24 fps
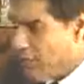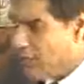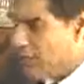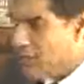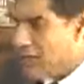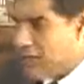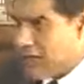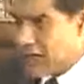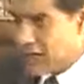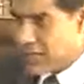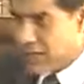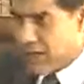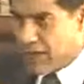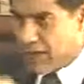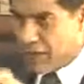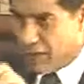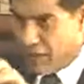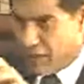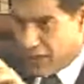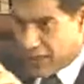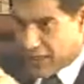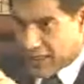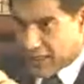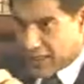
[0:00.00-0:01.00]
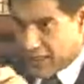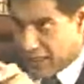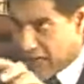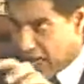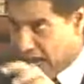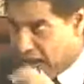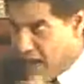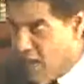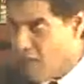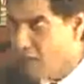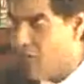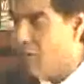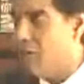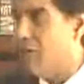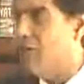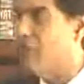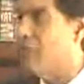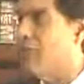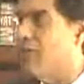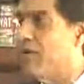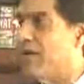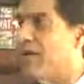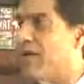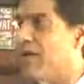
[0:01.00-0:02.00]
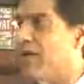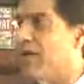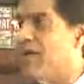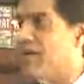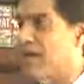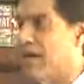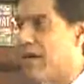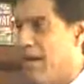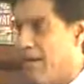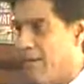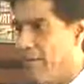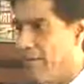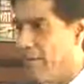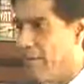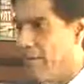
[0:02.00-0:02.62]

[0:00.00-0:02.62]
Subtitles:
judgment which has come,